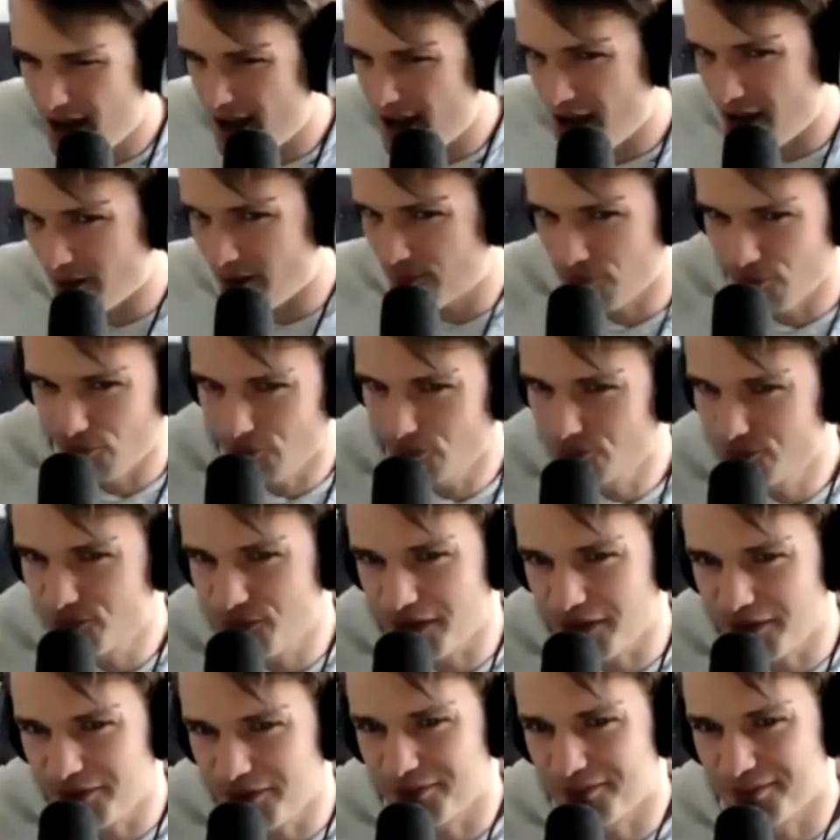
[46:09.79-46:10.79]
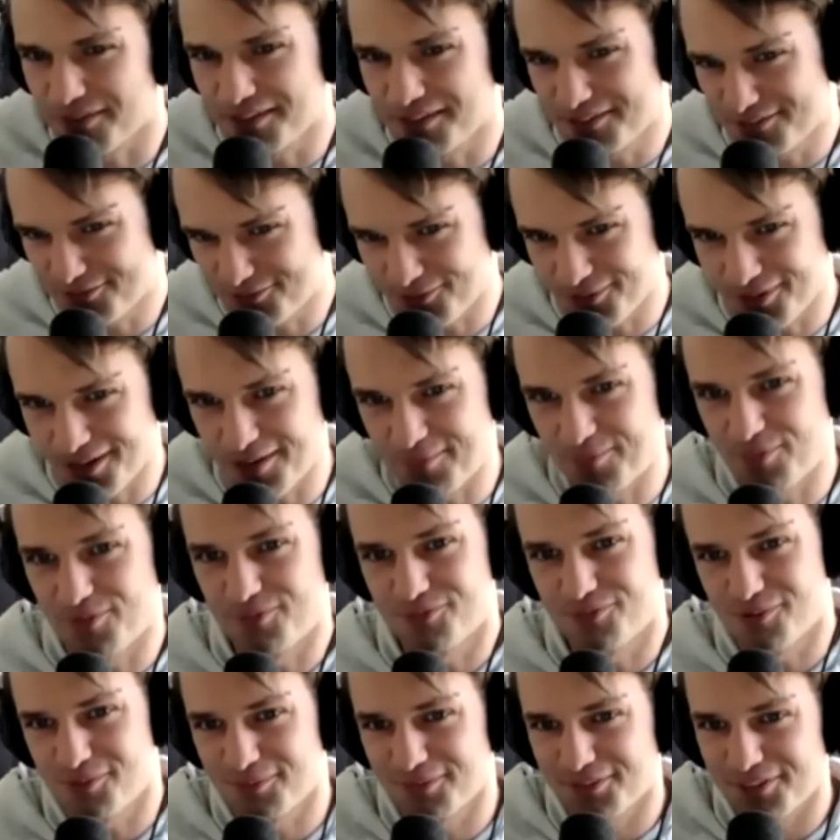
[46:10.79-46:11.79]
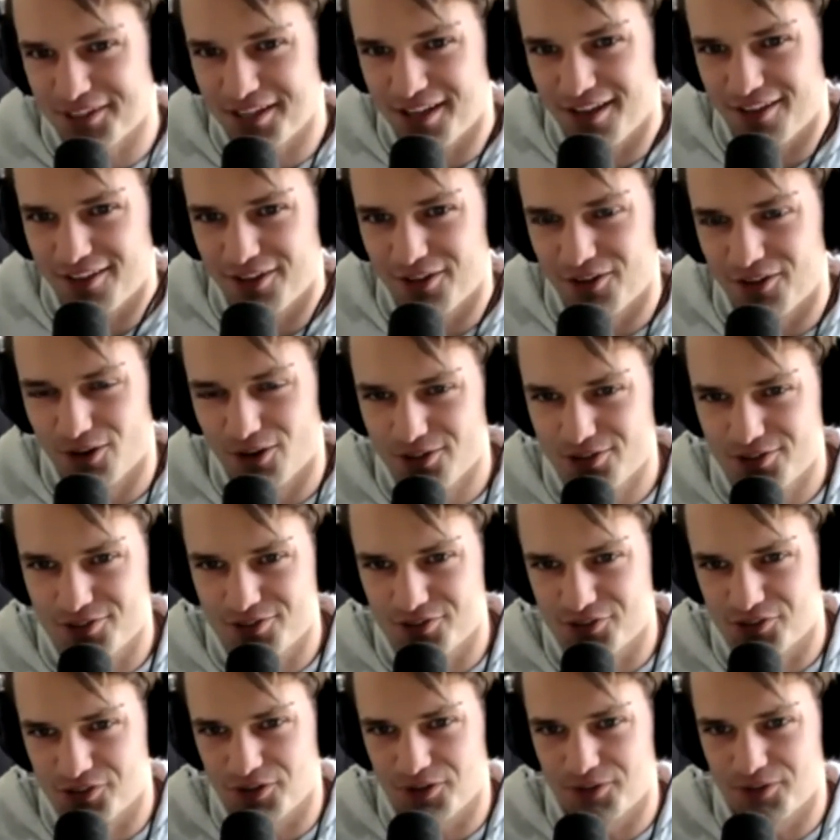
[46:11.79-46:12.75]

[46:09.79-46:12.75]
April 5th is when I perform on the Kelly Clarkson show.